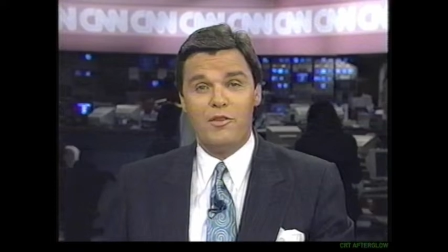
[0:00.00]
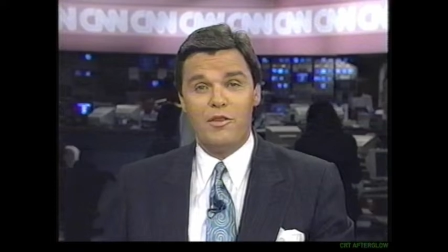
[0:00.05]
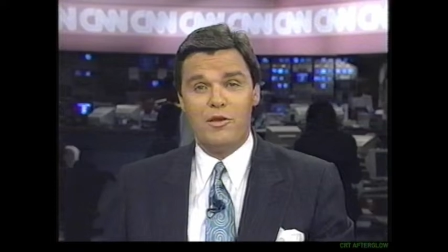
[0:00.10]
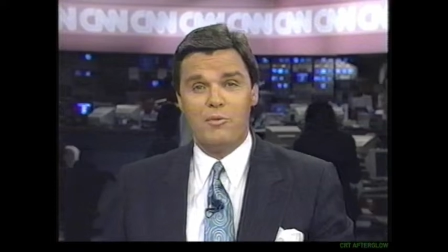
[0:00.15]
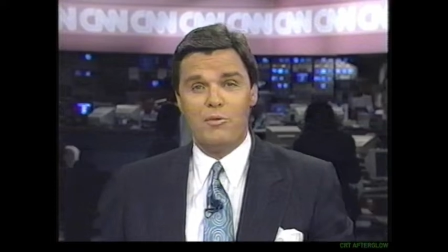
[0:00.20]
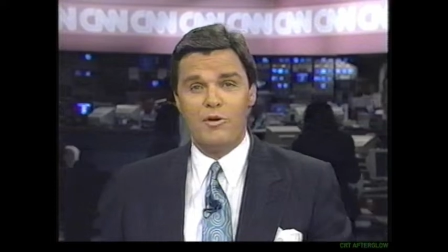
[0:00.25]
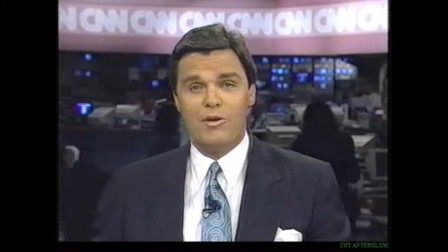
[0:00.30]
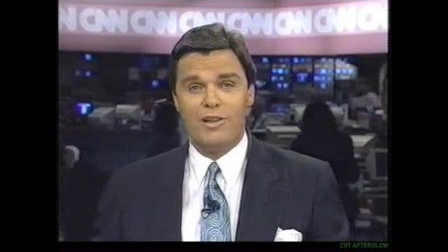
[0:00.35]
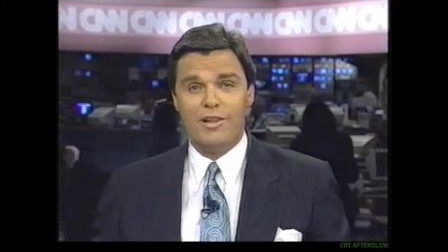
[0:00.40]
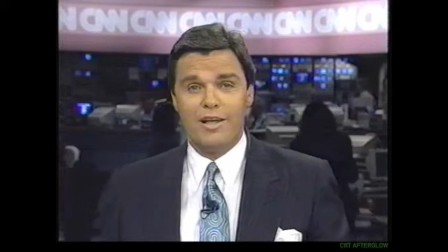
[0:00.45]

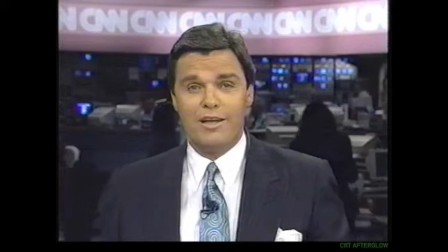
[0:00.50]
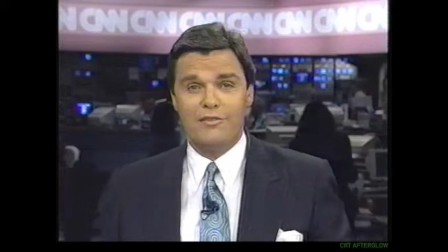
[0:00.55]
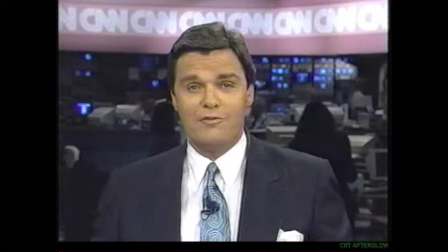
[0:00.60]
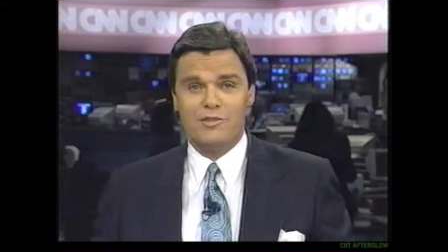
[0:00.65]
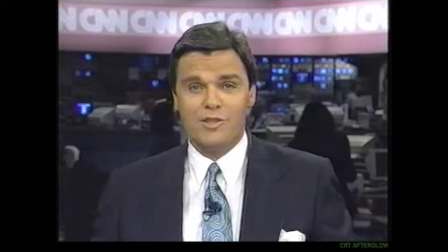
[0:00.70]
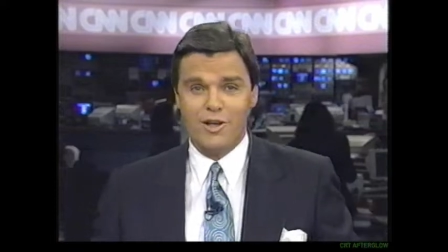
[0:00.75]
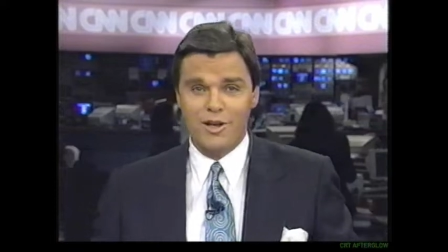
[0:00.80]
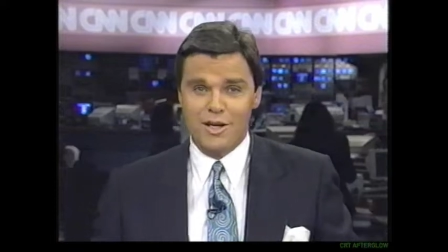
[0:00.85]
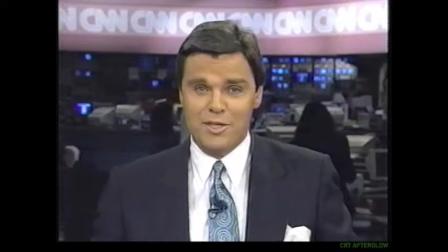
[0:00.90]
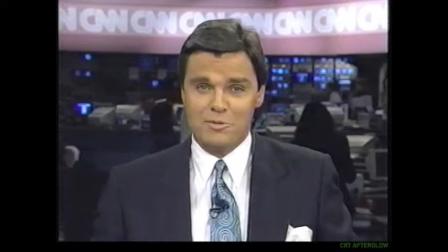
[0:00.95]
There were a
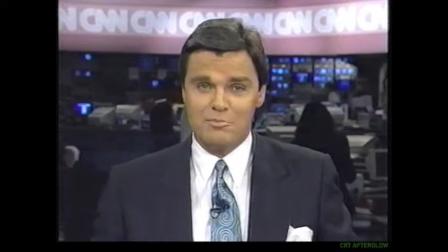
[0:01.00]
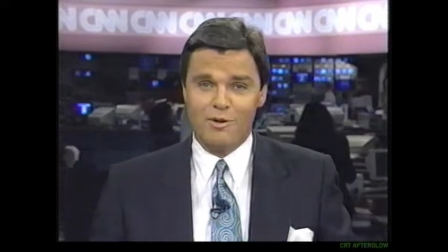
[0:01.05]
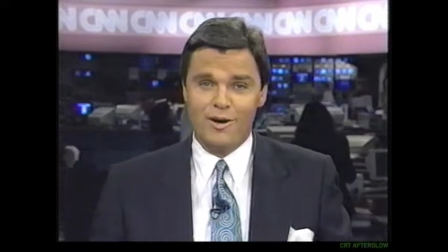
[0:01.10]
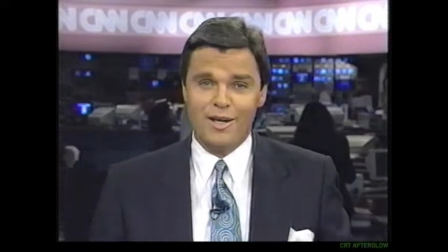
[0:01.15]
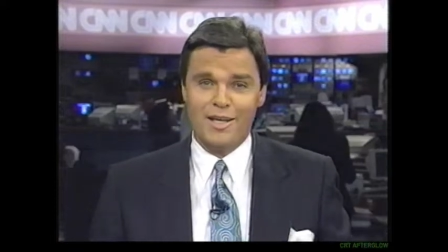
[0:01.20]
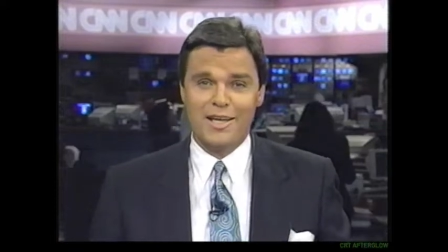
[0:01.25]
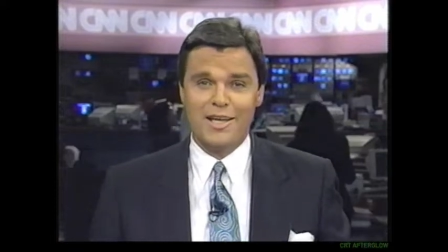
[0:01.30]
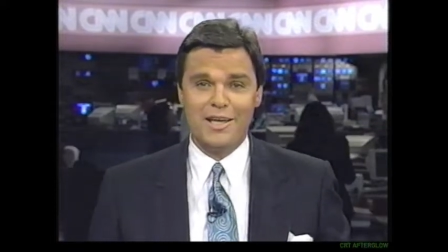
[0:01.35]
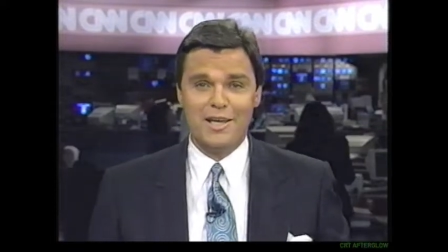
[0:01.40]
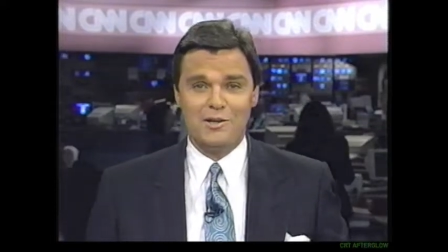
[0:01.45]
lot of dogs
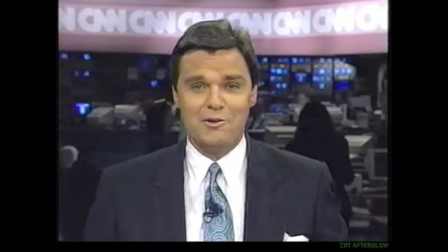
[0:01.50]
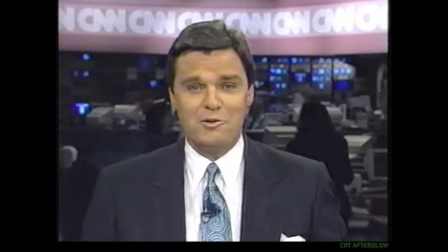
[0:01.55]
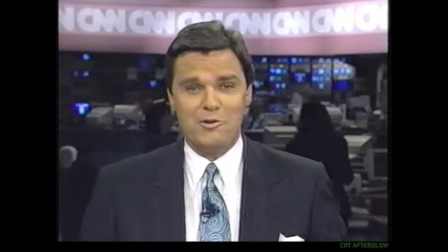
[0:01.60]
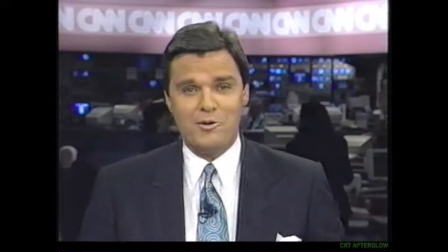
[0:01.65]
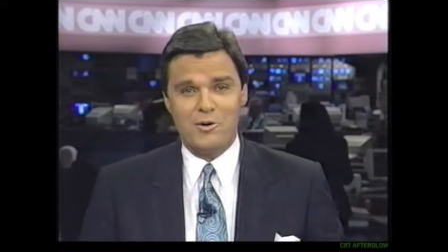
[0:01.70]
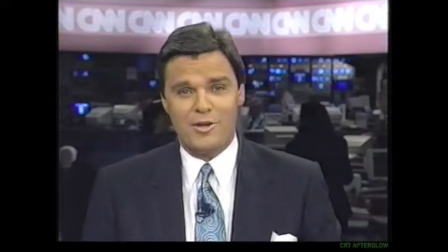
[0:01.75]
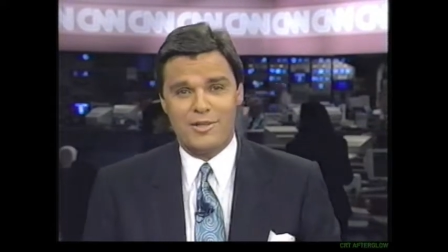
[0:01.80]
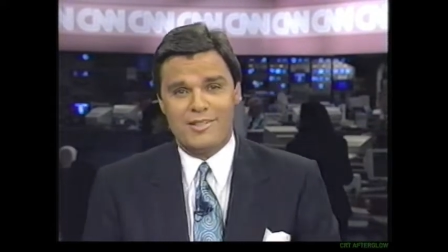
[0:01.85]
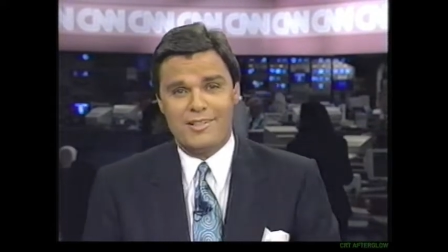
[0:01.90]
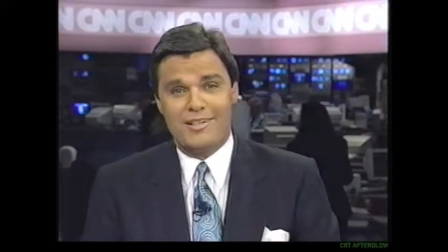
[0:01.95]
barking in
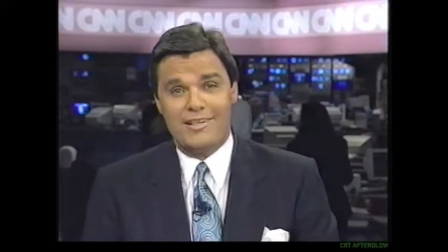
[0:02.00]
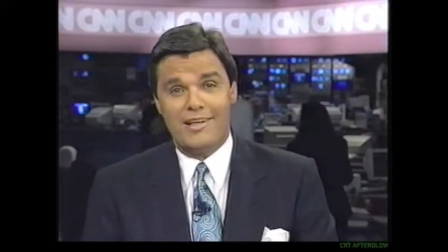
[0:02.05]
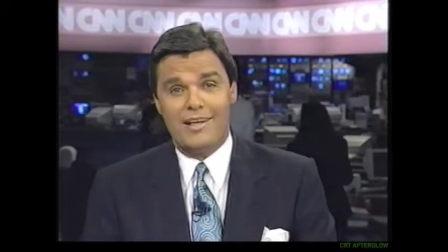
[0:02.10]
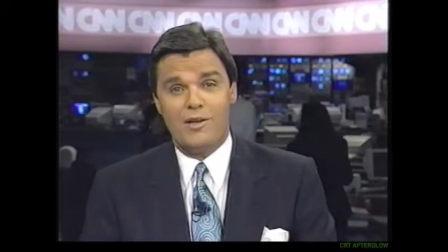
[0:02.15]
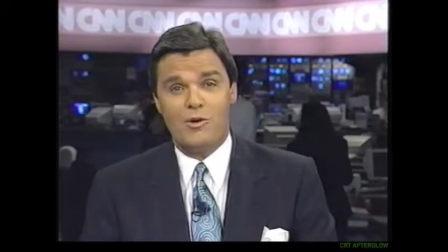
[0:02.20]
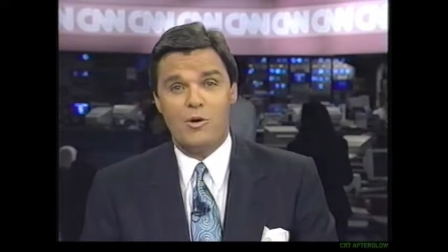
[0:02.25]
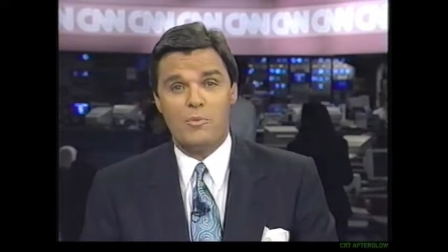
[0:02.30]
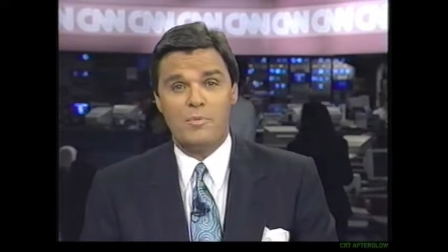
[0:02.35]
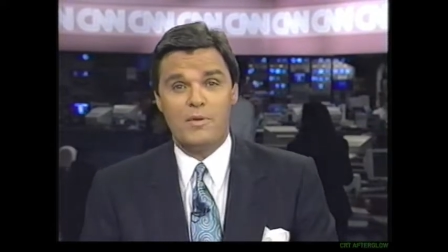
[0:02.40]
New York today,